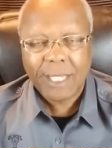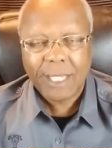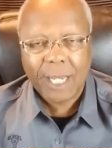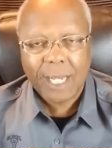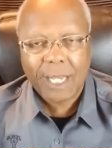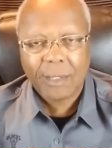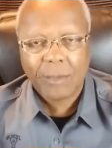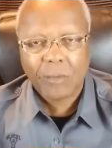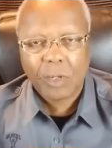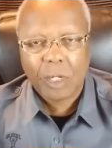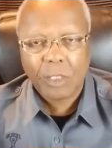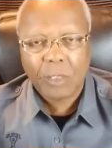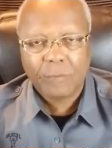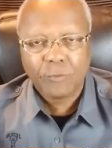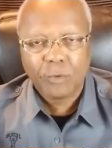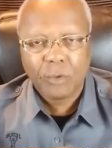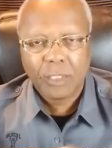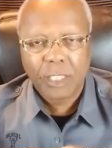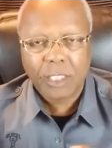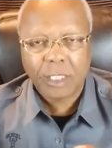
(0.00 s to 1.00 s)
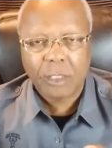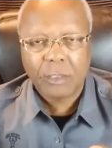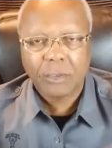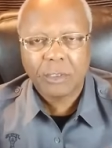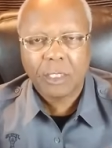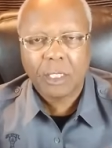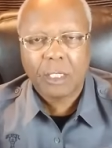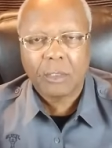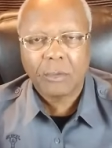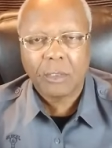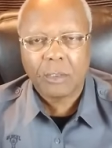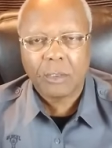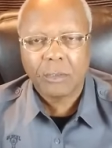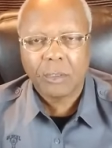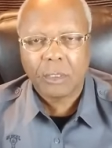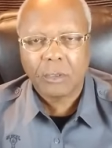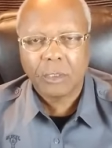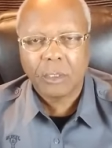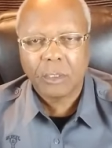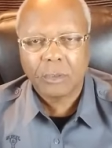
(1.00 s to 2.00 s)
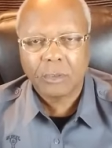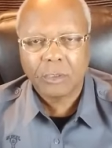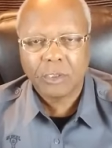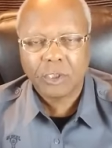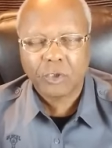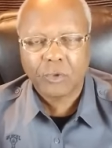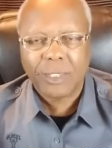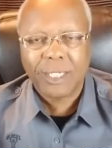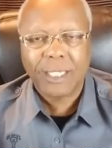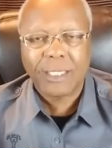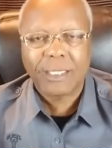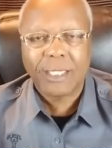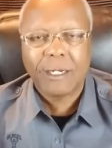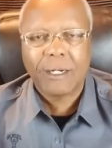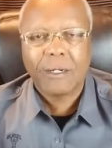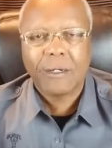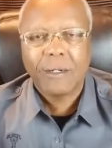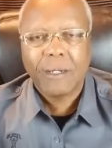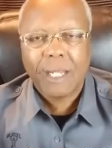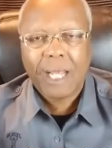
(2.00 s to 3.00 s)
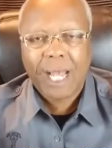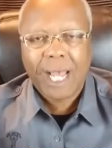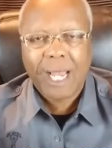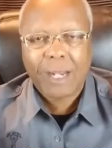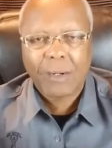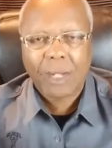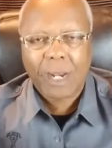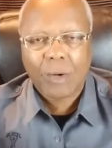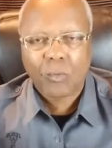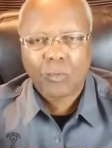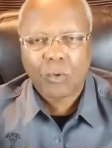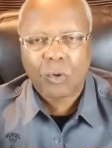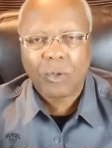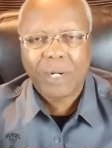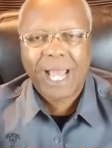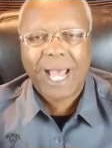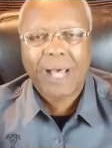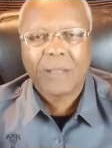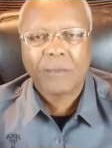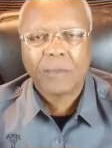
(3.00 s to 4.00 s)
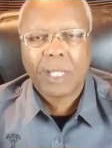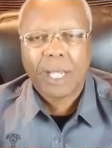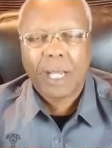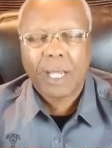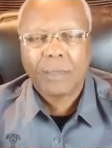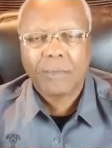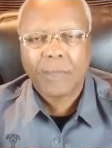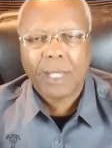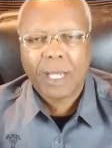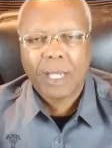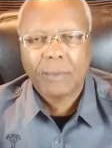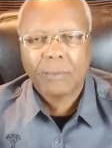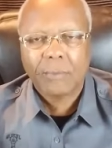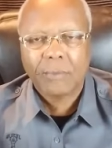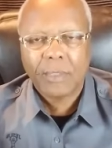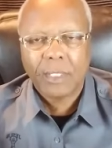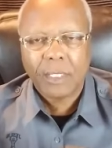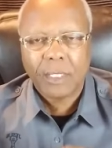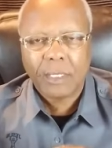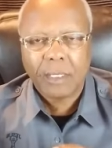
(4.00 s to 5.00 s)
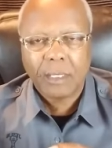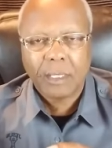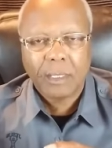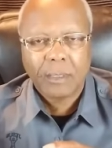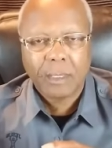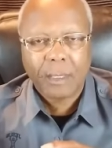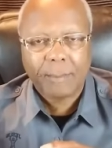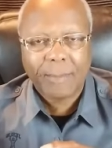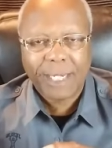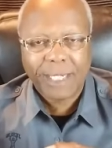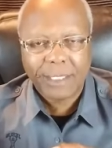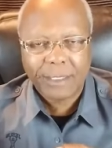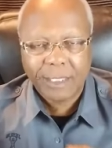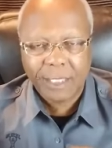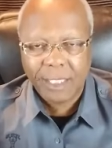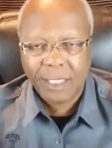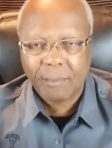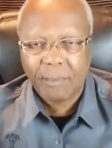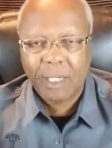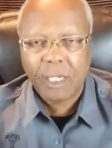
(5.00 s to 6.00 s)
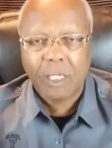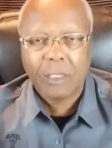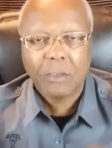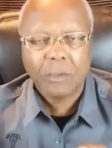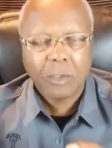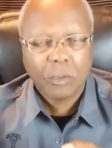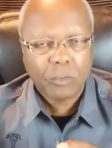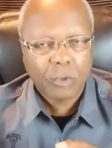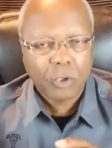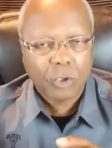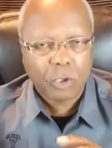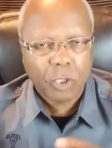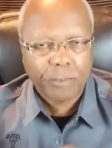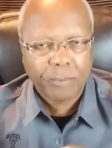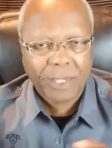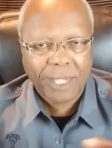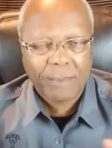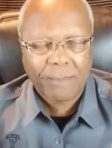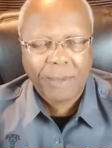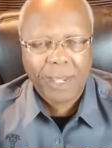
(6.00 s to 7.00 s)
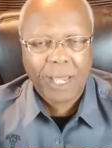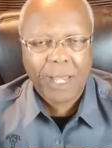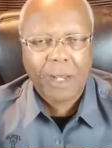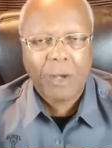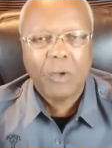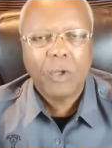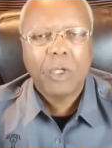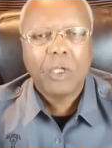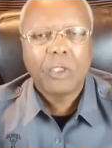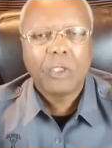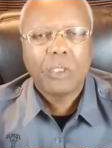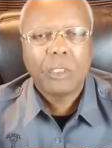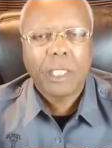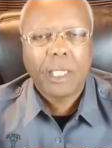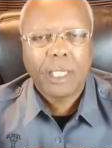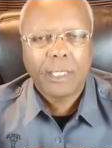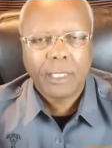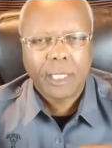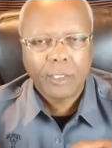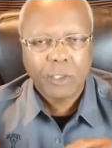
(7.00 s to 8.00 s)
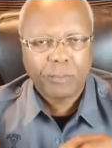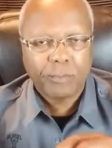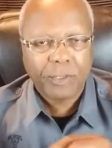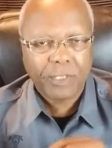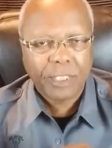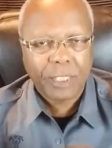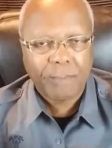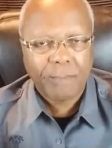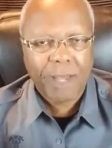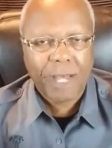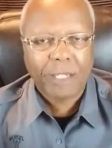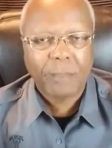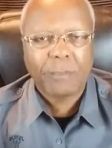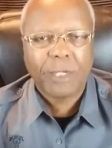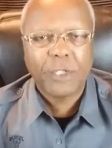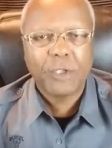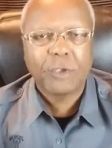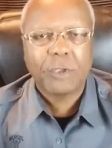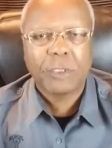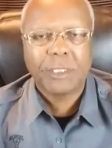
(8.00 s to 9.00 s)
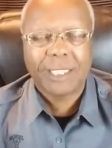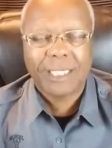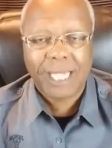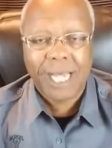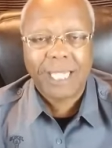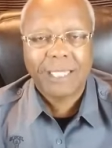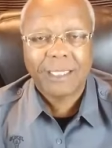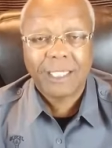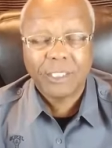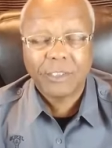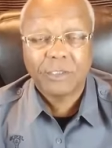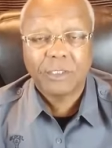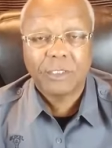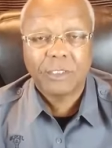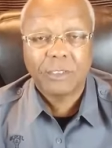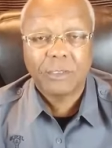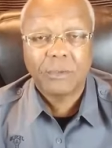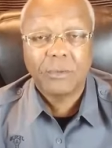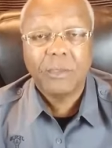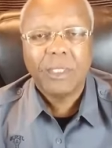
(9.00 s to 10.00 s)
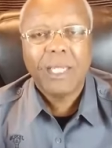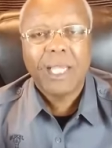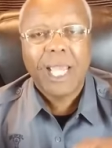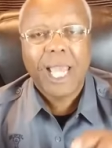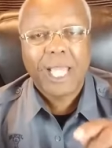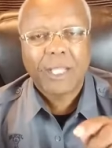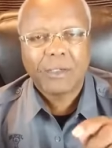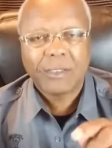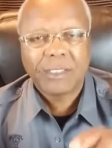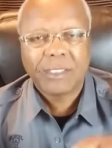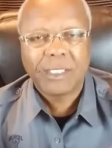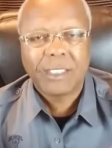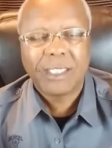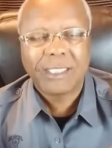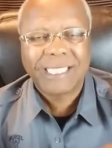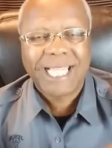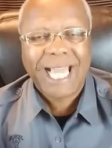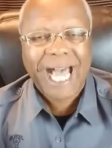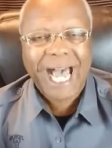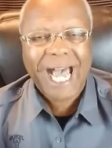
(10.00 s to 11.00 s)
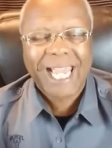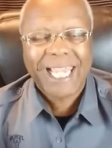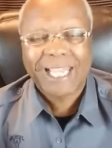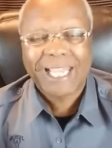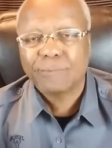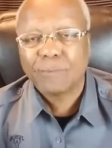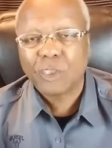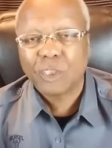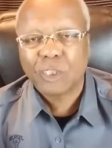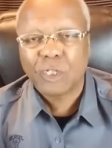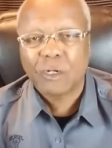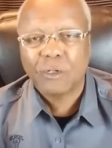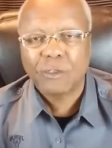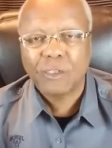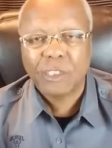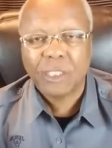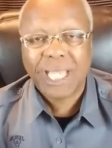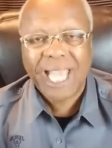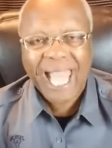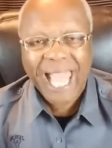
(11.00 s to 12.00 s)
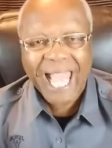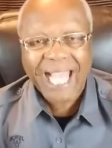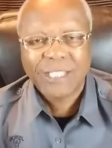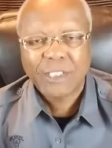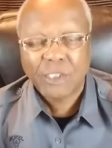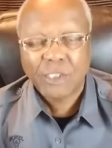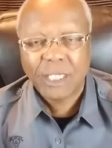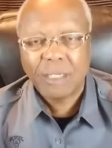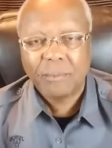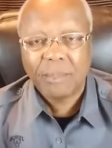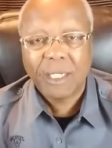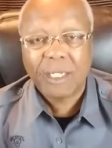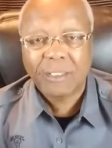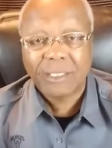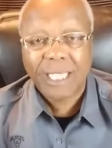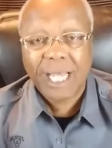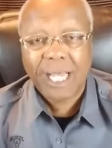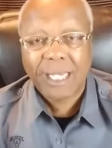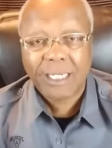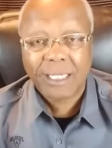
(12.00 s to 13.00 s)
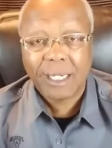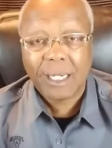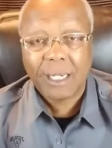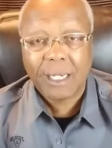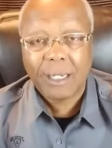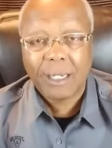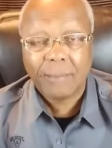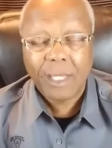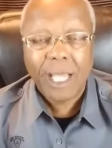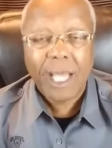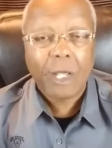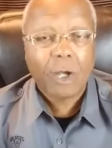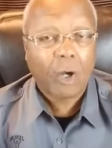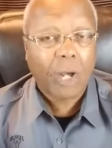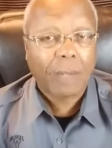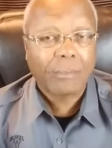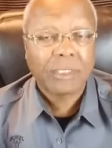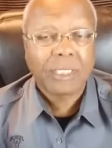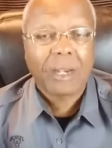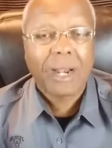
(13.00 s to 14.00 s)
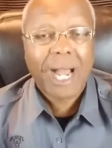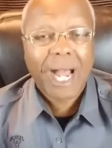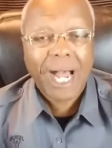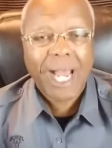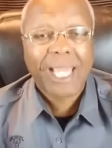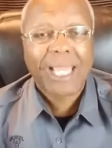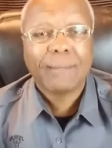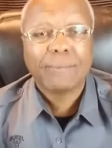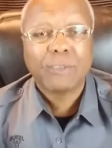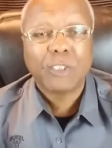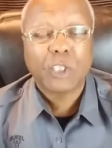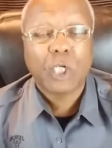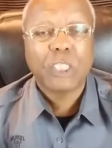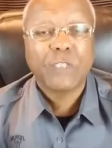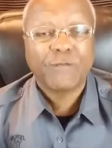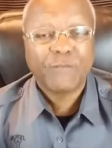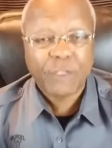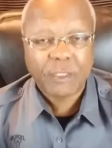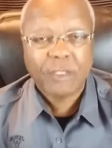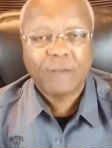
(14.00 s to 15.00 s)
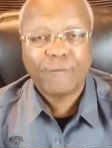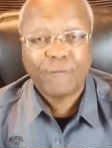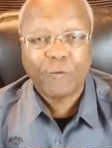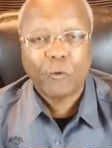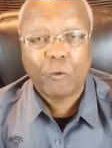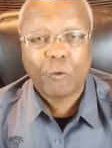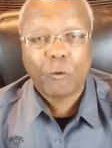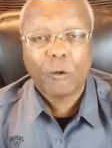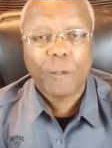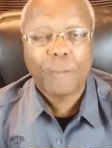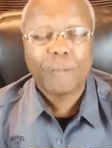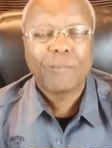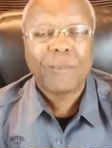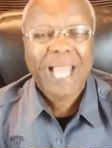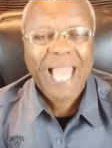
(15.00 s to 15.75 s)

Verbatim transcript: Uh, uh, if you look on the on, on the, on the screen there, I, I wrote out uh, uh, the uh, my, the email. When you go to PayPal, and, and, you put the amount of money you, that God leads you to do, and you send it to iamchurch at gmail.com. Oh, I'm sorry, iamchurch54